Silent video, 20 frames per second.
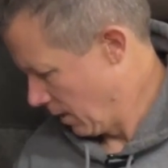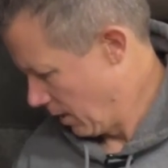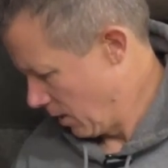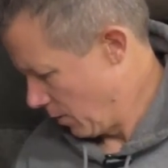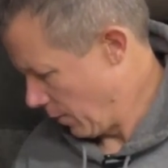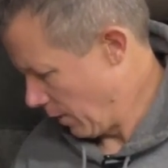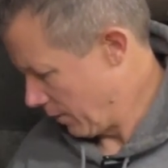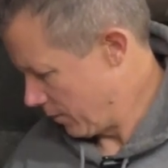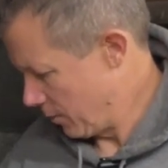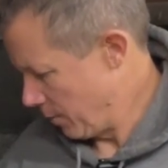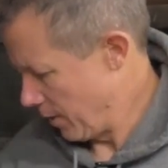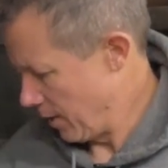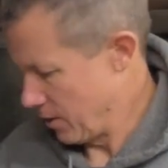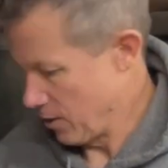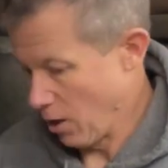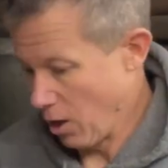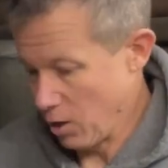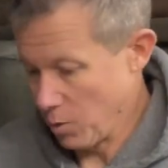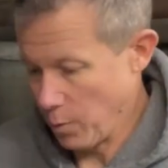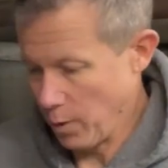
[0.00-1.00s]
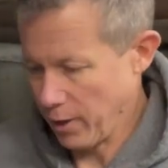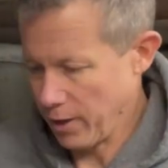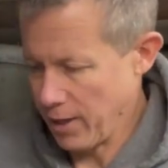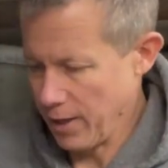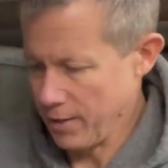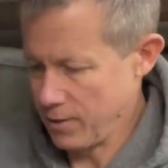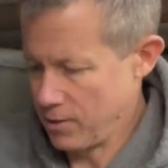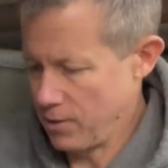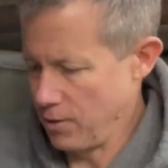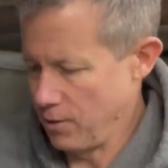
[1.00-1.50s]
We have some of these hardware
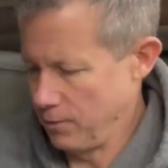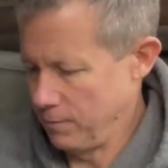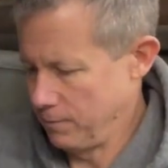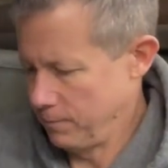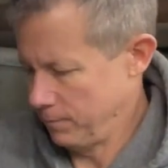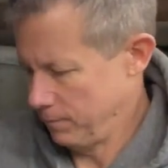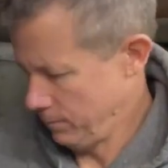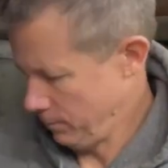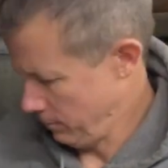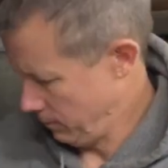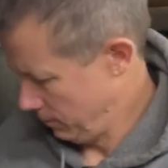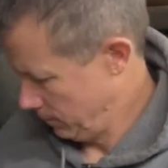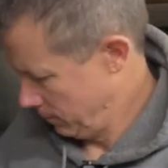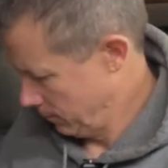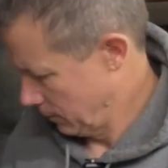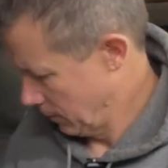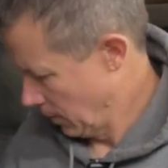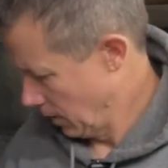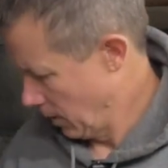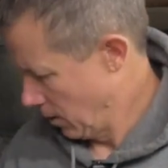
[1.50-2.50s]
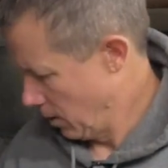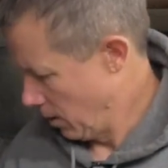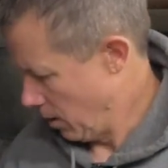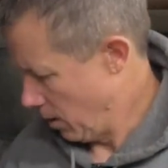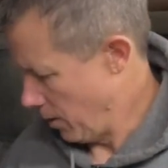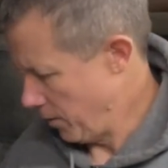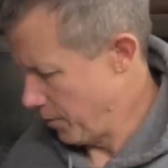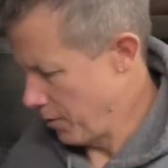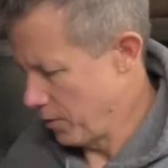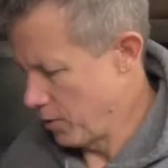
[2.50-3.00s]
kits too.
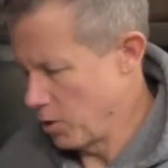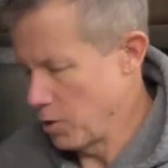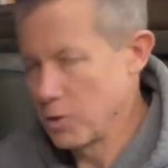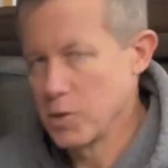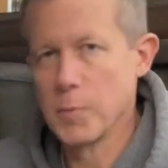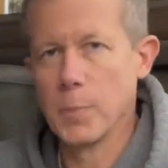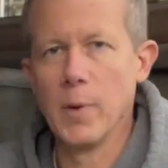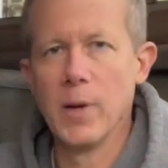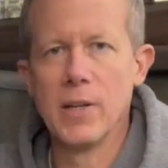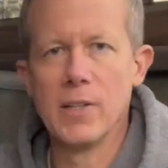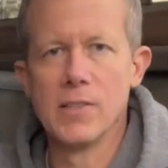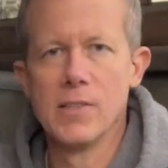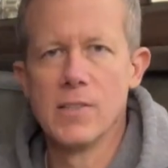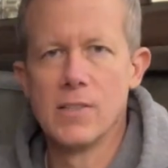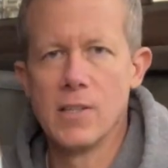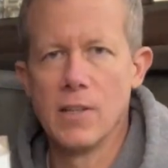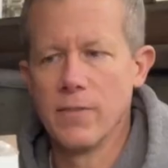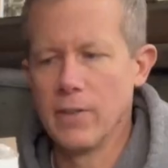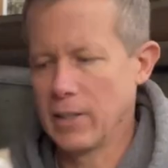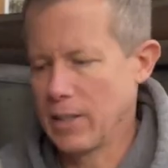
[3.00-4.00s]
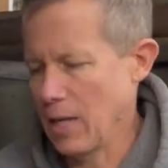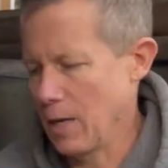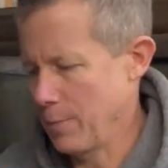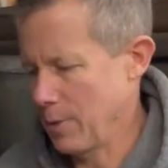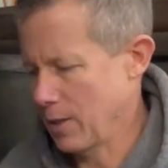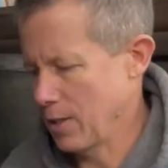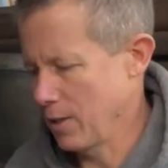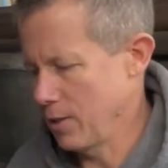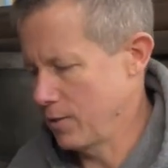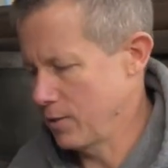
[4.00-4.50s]
All the new springs and stuff like that,
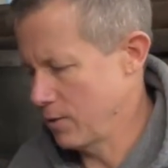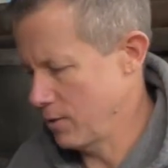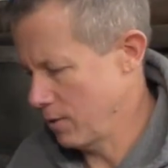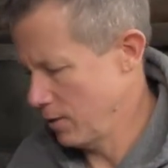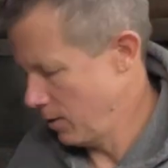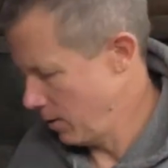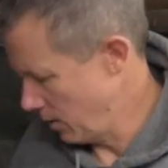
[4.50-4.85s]
because,